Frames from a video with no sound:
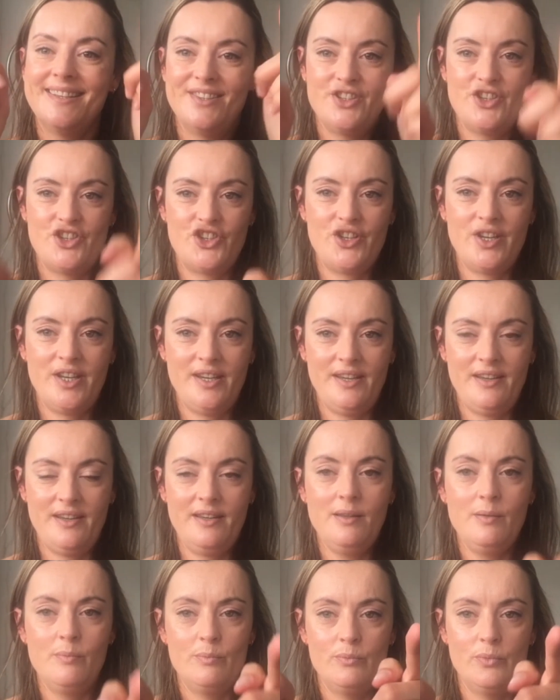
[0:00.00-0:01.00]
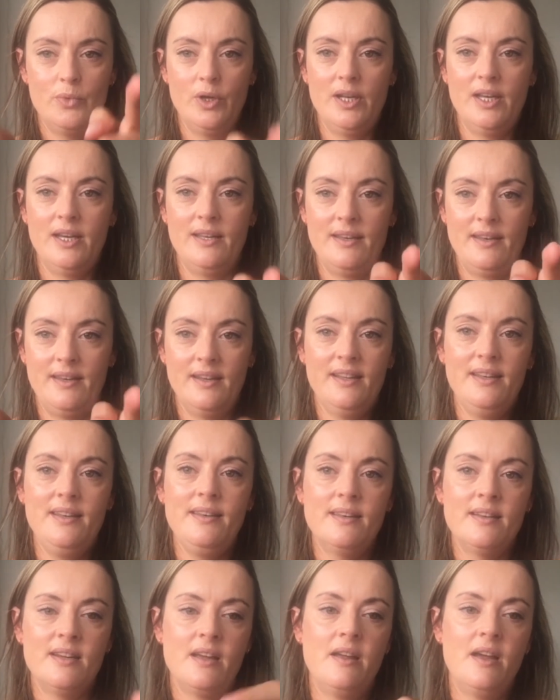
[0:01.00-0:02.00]
She molannan.
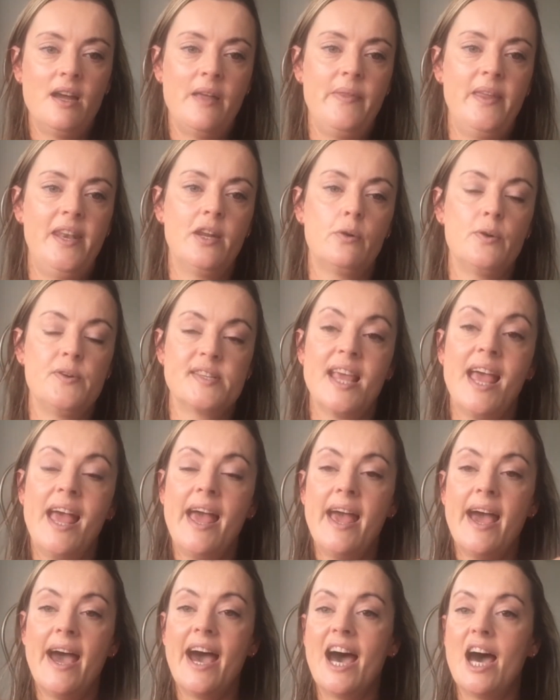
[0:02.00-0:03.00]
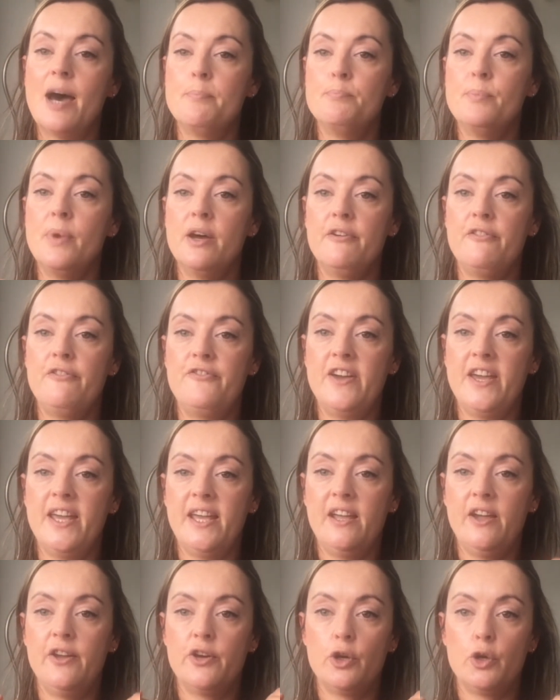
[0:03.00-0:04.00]
And then it goes am
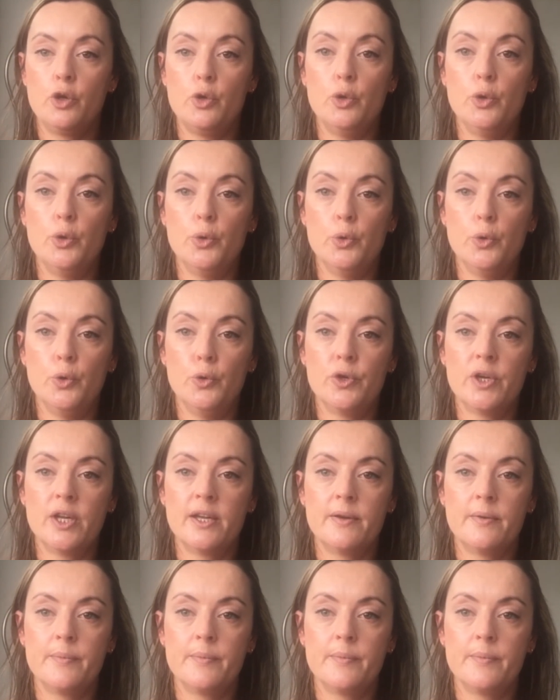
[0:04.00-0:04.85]
fair ur.